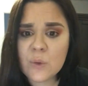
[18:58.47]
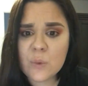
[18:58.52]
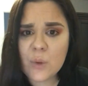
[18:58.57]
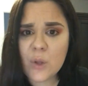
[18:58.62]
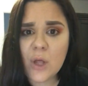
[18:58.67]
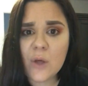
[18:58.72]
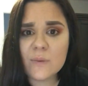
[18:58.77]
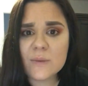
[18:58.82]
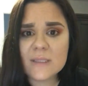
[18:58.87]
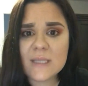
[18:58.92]
I
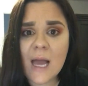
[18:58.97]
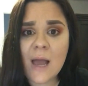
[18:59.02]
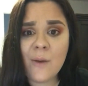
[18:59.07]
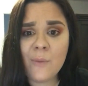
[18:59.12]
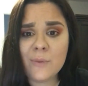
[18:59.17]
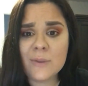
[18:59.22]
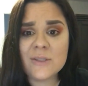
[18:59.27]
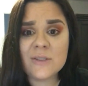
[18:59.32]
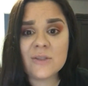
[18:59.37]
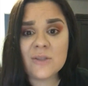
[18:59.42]
was so
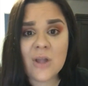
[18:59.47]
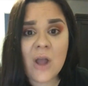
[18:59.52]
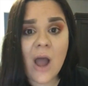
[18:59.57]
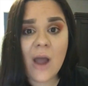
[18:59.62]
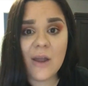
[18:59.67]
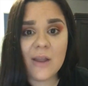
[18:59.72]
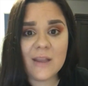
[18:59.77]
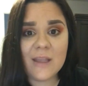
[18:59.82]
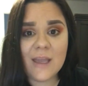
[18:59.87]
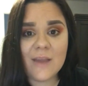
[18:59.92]
close. I
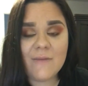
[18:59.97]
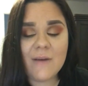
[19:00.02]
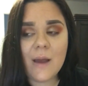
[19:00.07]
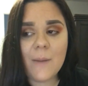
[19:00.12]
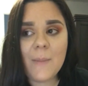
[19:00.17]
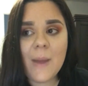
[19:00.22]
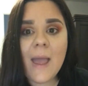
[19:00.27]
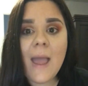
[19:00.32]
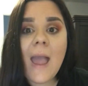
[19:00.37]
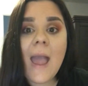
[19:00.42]
was not
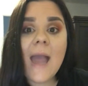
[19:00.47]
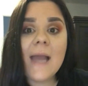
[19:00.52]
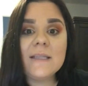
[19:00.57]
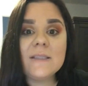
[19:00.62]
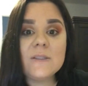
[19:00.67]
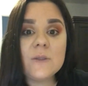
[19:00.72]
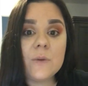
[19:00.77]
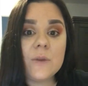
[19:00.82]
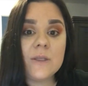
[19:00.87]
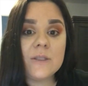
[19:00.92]
going to give up.
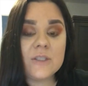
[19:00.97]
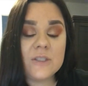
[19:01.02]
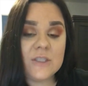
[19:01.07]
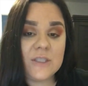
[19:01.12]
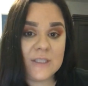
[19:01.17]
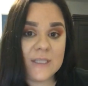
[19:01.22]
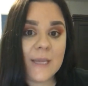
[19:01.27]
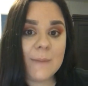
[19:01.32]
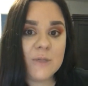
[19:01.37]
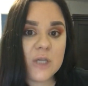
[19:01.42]
And
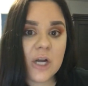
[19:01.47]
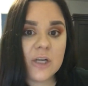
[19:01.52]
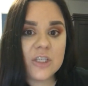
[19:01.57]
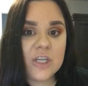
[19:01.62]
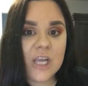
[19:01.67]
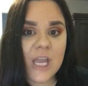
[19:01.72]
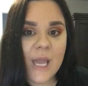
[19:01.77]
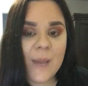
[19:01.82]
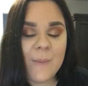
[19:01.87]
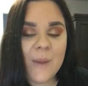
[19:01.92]
so the
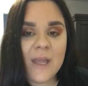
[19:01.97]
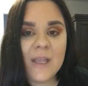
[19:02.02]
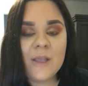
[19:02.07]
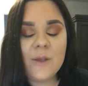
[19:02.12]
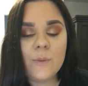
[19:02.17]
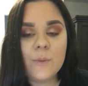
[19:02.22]
same doctor